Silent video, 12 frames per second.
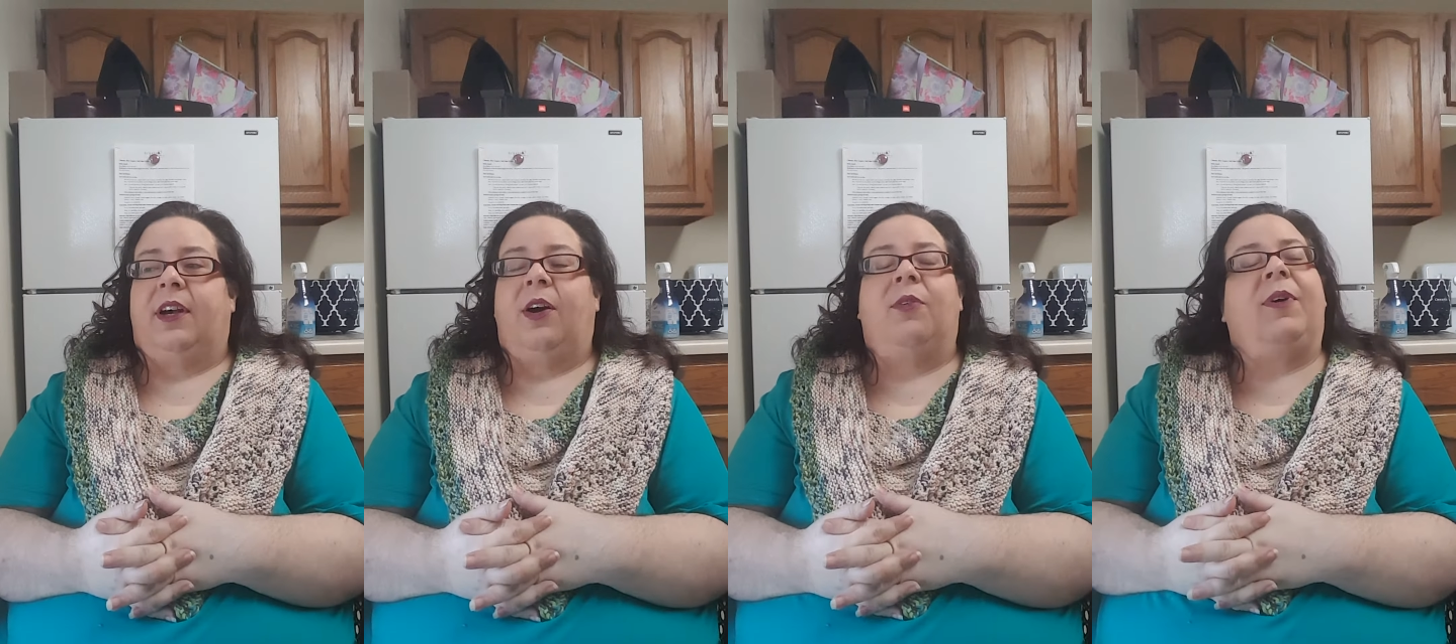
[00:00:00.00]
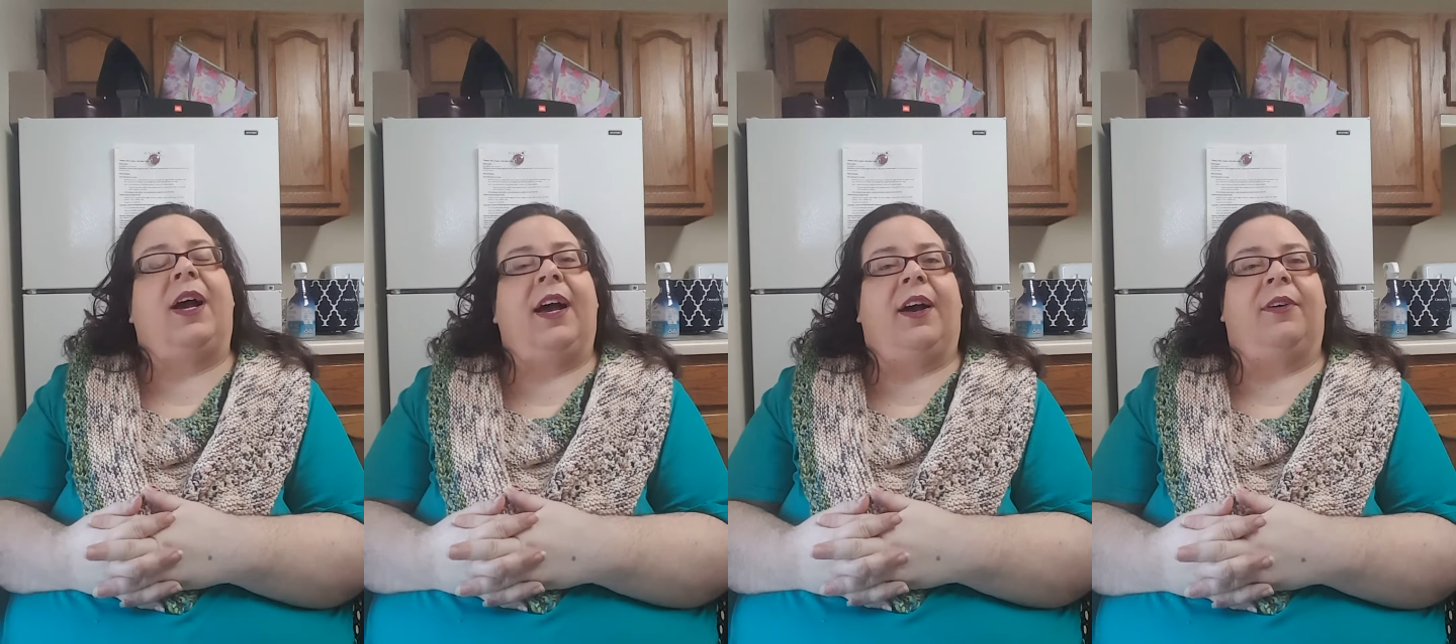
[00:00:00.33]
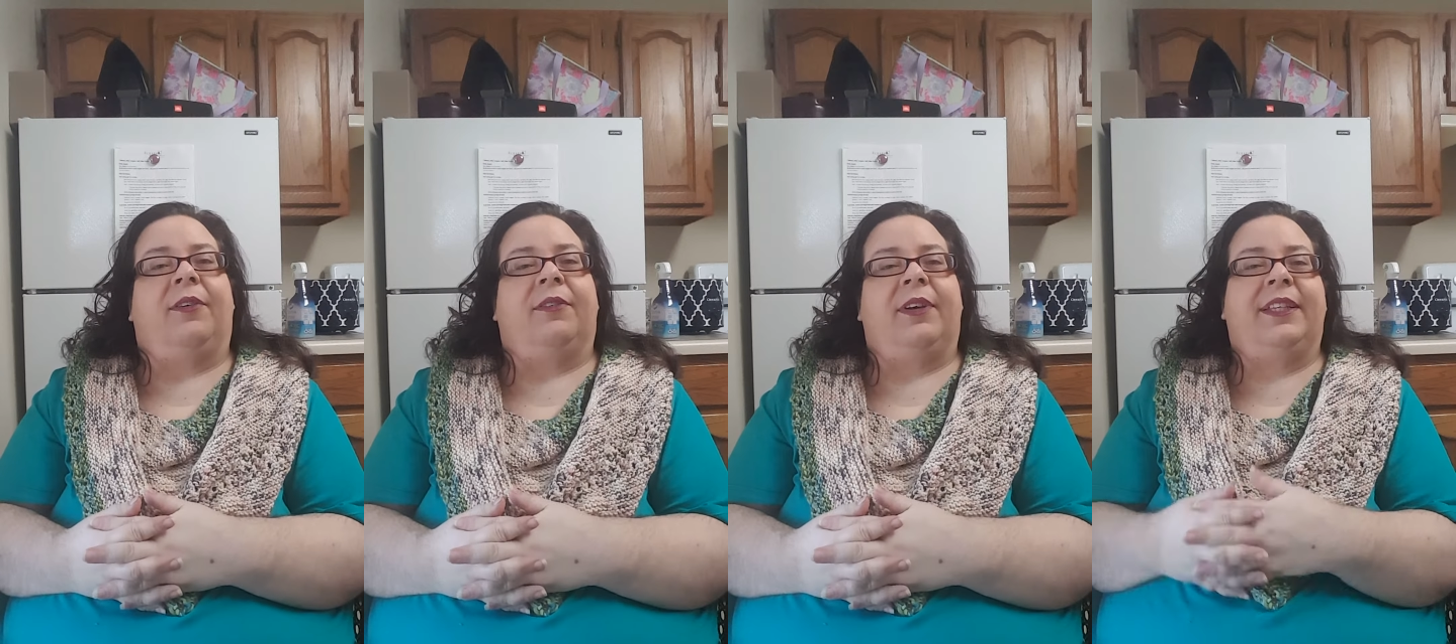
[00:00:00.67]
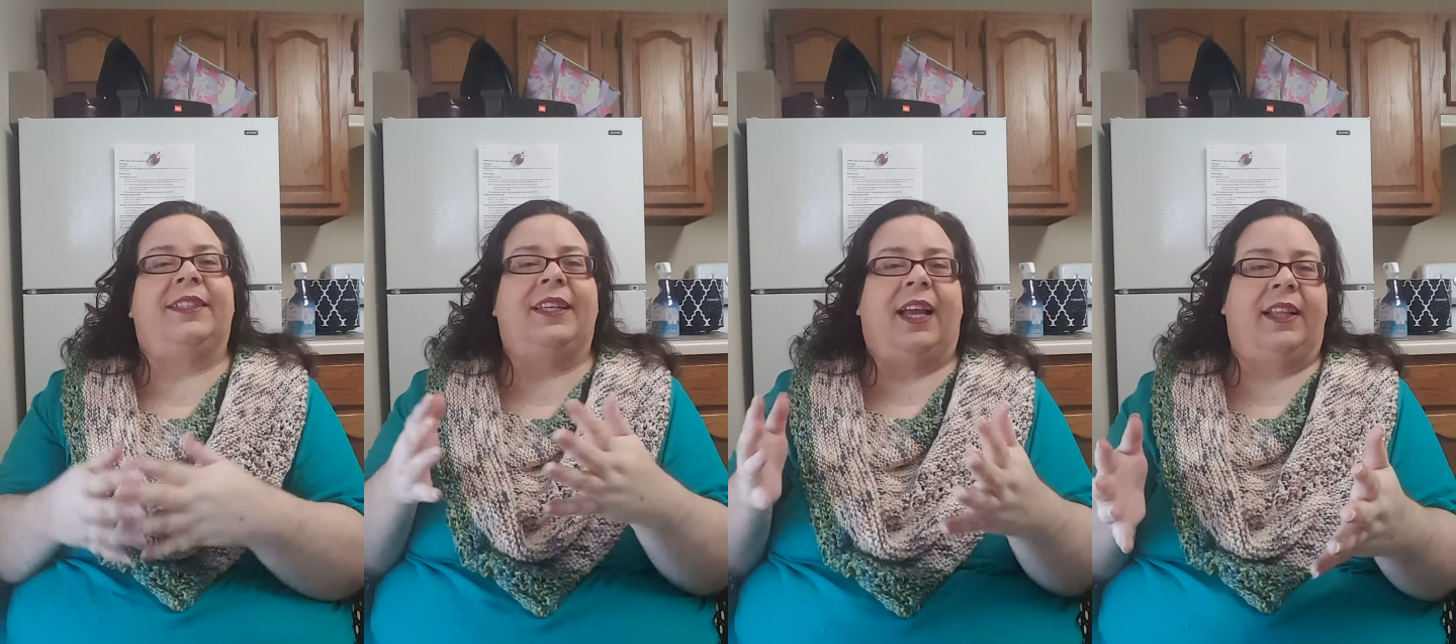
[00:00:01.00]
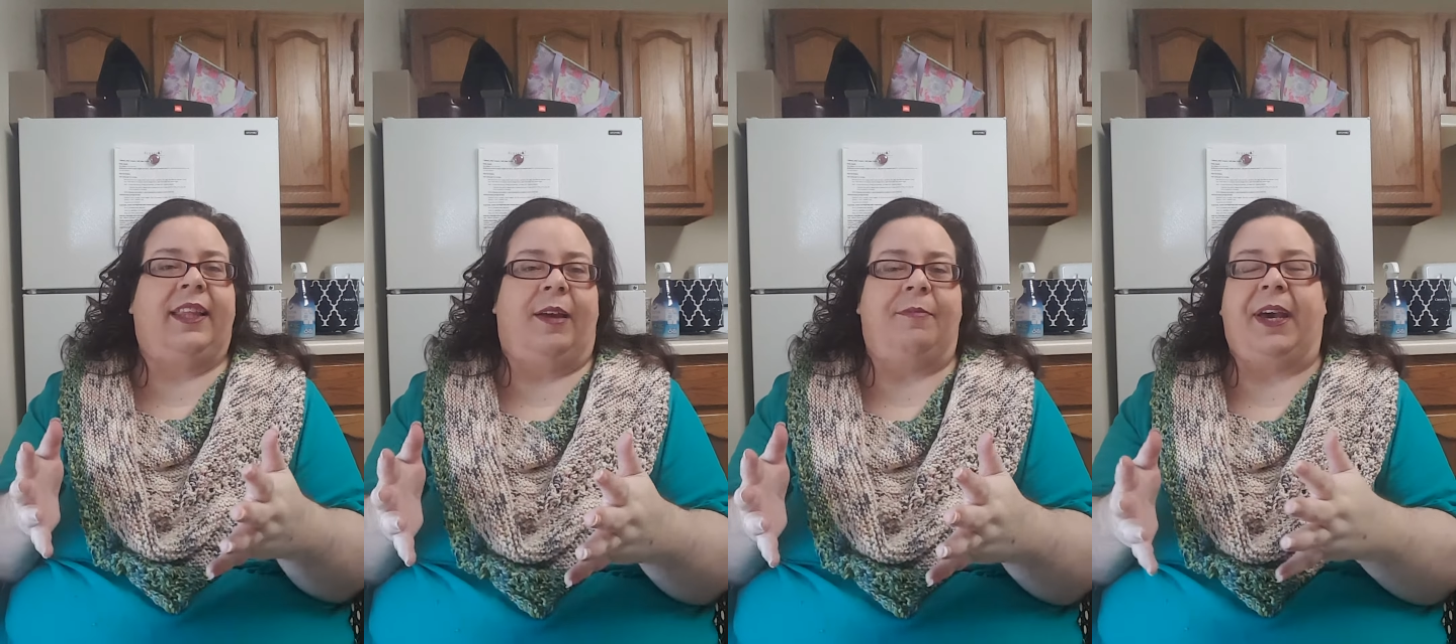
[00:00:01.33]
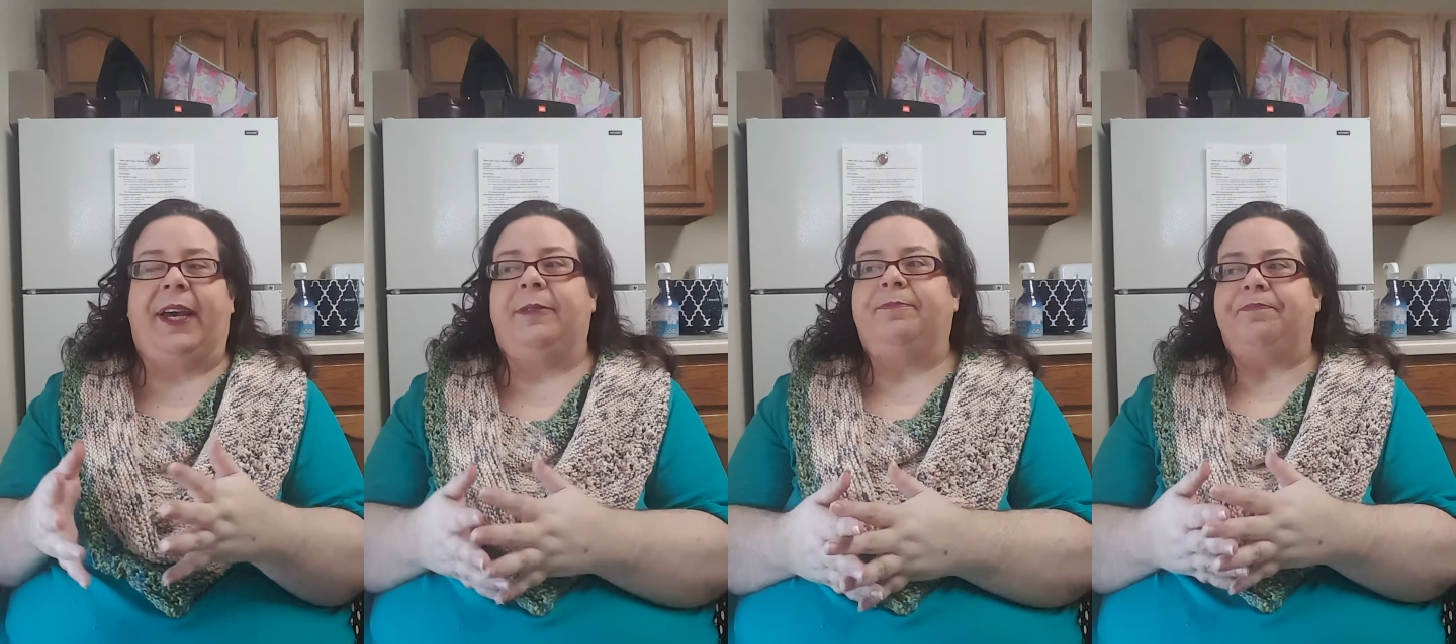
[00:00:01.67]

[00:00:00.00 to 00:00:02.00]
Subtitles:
oh wow, it's not that bad.